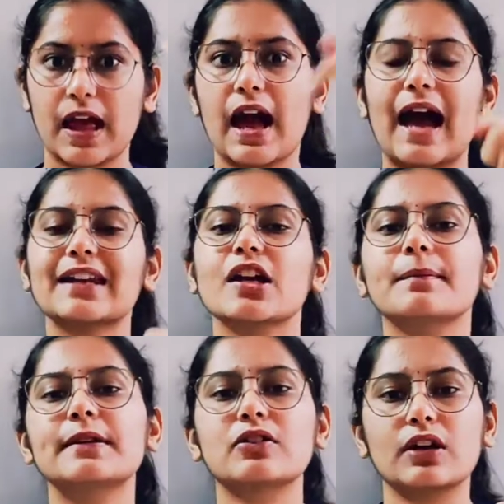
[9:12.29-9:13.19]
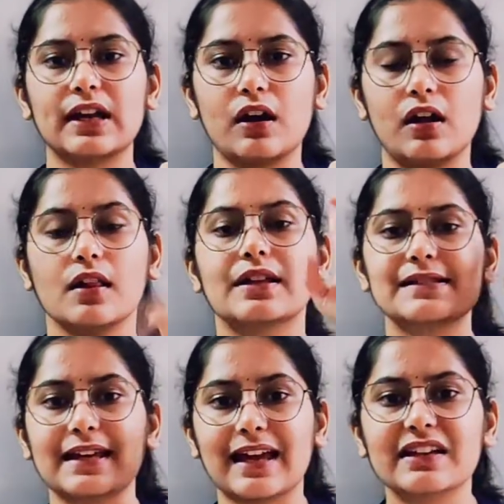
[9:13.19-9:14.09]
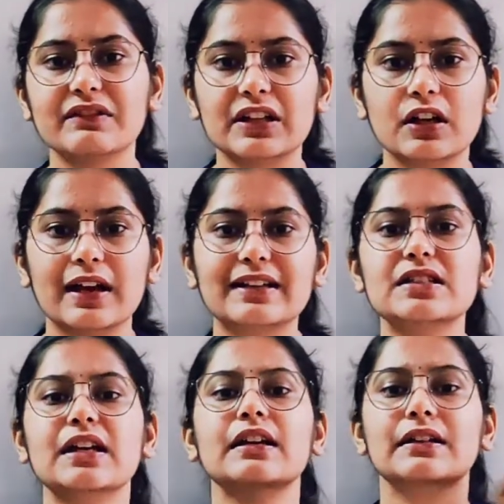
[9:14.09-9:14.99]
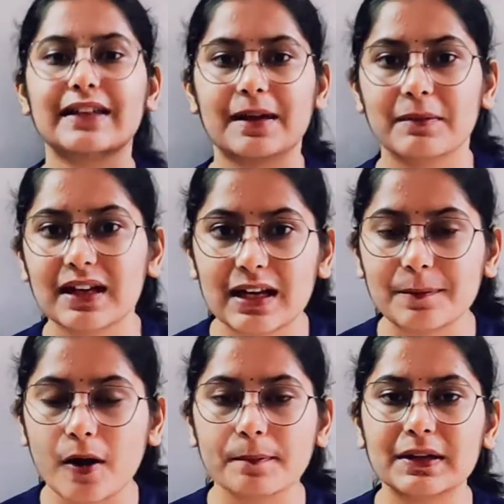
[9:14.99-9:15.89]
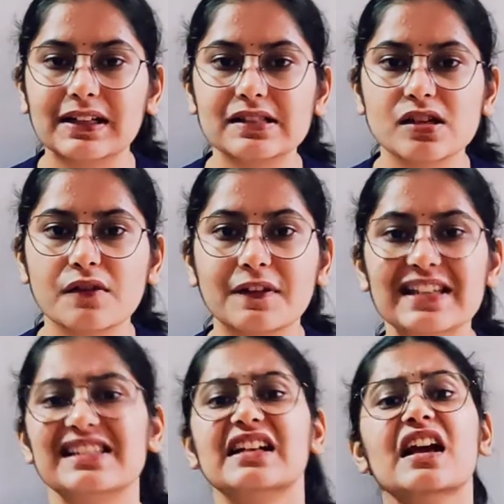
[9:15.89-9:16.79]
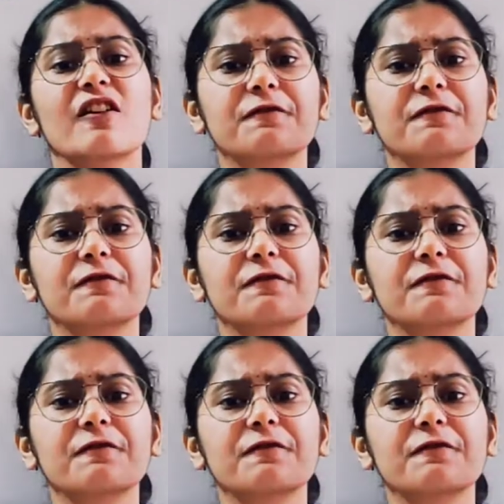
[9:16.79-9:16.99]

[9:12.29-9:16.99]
Are you able to recall? Second video lecture, chemical properties of acid.